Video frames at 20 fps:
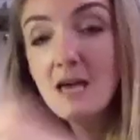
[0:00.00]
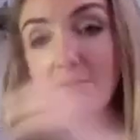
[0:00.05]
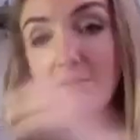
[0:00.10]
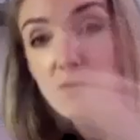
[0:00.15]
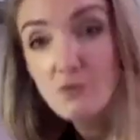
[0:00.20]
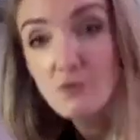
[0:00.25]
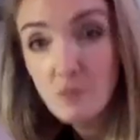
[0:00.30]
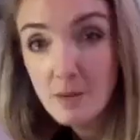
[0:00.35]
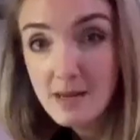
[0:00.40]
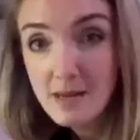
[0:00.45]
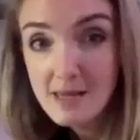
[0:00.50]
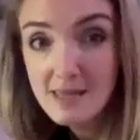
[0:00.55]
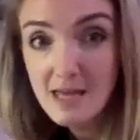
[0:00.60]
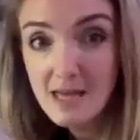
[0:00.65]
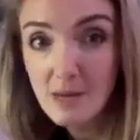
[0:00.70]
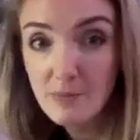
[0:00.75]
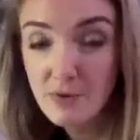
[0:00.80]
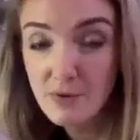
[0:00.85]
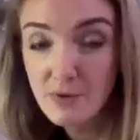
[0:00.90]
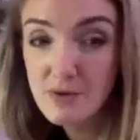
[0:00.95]
If you repeat
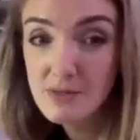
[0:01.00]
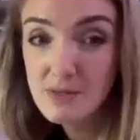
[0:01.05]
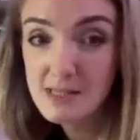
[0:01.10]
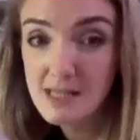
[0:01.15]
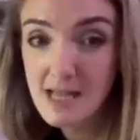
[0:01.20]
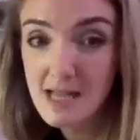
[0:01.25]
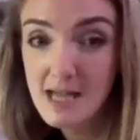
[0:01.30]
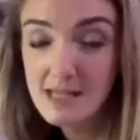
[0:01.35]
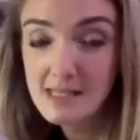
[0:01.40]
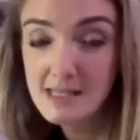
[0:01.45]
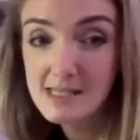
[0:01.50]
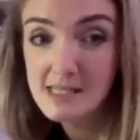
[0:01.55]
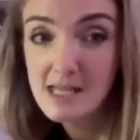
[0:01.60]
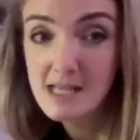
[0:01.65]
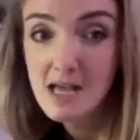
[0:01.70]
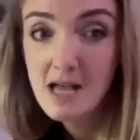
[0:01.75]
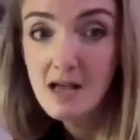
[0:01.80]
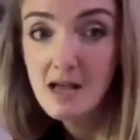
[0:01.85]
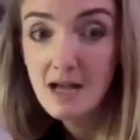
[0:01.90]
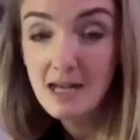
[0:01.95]
that process
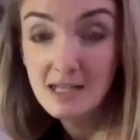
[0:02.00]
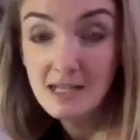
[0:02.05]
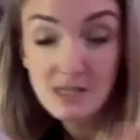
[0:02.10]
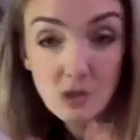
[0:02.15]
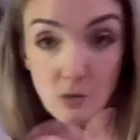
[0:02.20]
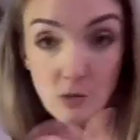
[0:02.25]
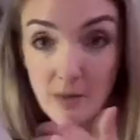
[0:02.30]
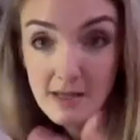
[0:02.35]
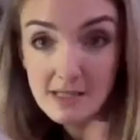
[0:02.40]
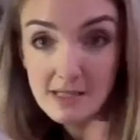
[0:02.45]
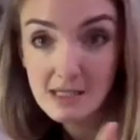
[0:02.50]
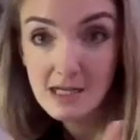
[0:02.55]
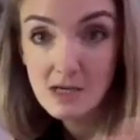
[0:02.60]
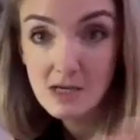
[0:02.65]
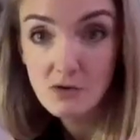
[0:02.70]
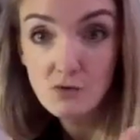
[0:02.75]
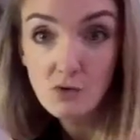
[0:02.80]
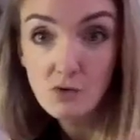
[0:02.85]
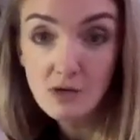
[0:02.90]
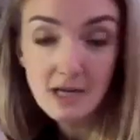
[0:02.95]
until basically
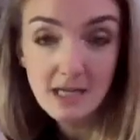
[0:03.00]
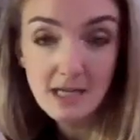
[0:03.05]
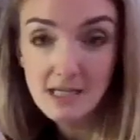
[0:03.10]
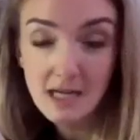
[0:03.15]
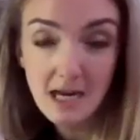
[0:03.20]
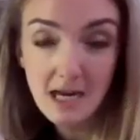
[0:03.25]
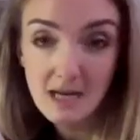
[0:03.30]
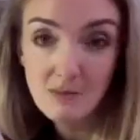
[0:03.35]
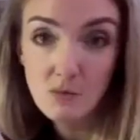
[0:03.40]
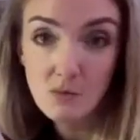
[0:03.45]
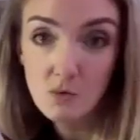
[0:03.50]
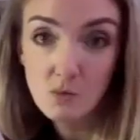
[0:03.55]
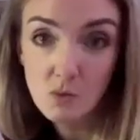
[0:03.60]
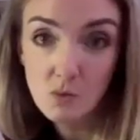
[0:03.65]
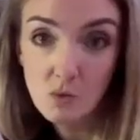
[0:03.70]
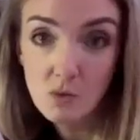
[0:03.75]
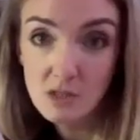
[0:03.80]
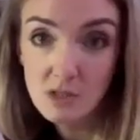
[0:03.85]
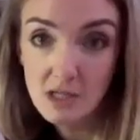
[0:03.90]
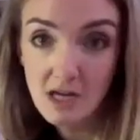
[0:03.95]
you're not getting any more
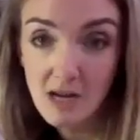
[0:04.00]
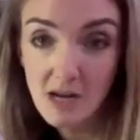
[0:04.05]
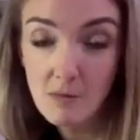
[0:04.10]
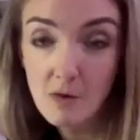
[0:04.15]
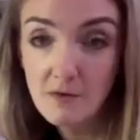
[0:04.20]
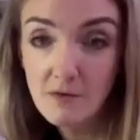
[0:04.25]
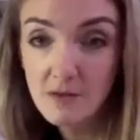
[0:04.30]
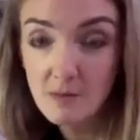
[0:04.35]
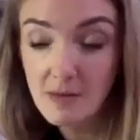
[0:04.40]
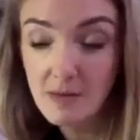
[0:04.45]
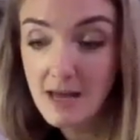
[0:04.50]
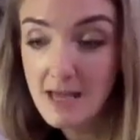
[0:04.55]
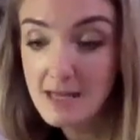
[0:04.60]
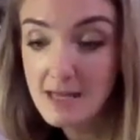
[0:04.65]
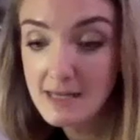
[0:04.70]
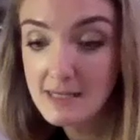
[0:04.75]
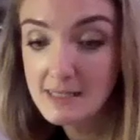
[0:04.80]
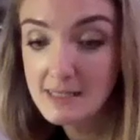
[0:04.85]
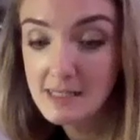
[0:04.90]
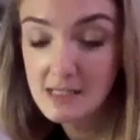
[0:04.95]
water come off the
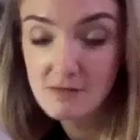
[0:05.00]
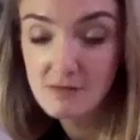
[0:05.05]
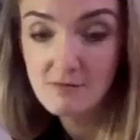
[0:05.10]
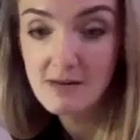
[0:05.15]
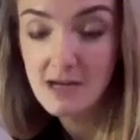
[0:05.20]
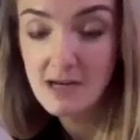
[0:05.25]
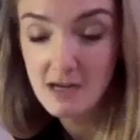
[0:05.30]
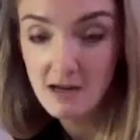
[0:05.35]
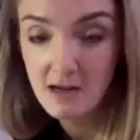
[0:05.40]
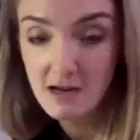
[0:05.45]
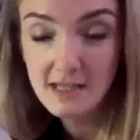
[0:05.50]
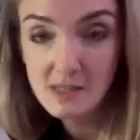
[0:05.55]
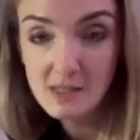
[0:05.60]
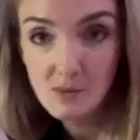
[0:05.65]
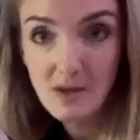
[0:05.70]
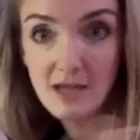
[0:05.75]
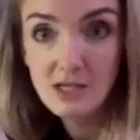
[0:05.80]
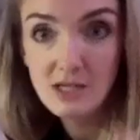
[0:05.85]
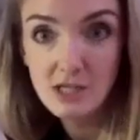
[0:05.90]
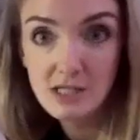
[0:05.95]
blades, it's a really nice
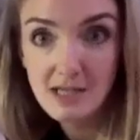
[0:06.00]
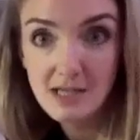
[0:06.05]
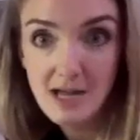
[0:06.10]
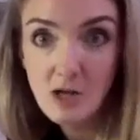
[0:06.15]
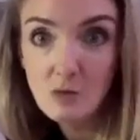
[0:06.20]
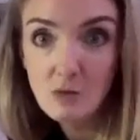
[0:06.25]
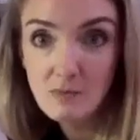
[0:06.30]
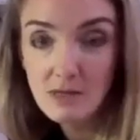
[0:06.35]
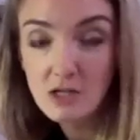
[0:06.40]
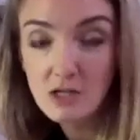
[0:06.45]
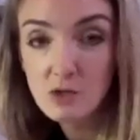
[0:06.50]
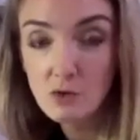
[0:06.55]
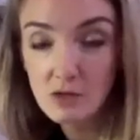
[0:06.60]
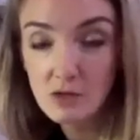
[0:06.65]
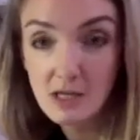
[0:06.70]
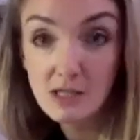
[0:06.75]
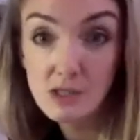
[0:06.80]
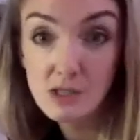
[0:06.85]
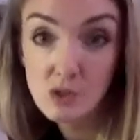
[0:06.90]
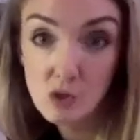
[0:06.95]
way just to help make sure
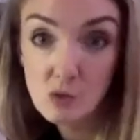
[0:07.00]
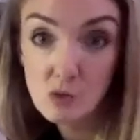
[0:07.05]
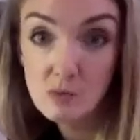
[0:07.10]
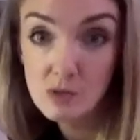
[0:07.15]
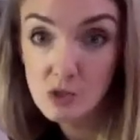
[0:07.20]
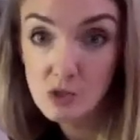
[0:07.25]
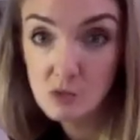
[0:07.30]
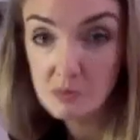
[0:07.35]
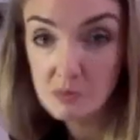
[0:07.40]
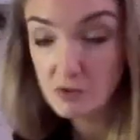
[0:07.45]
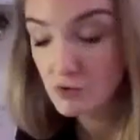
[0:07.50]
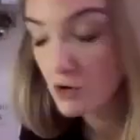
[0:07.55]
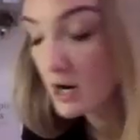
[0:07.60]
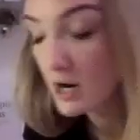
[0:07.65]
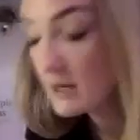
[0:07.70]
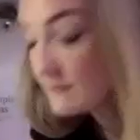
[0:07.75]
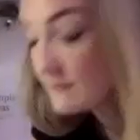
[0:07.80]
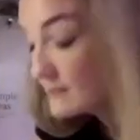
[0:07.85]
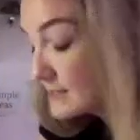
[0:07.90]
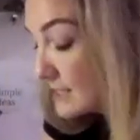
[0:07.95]
they're super, super
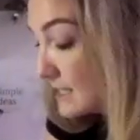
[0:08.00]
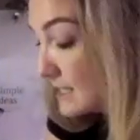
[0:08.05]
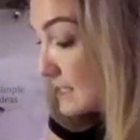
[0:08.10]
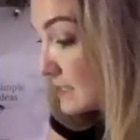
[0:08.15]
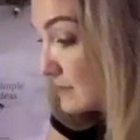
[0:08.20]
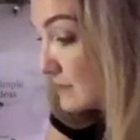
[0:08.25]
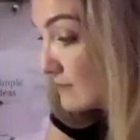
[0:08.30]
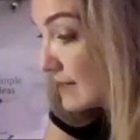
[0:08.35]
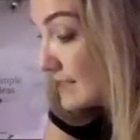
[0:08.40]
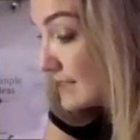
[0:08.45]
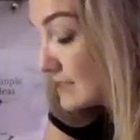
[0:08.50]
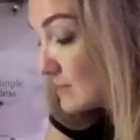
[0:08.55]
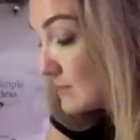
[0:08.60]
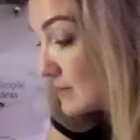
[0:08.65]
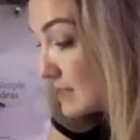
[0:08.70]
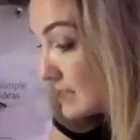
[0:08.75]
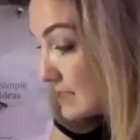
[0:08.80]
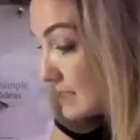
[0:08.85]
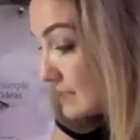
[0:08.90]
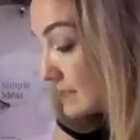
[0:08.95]
dry for certain
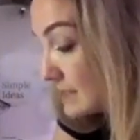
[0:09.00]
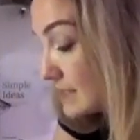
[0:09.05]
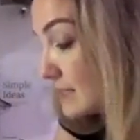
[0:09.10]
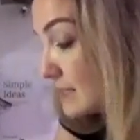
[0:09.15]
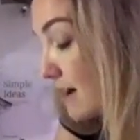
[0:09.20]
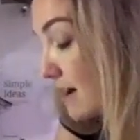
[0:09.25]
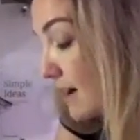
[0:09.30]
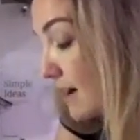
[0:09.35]
recipes.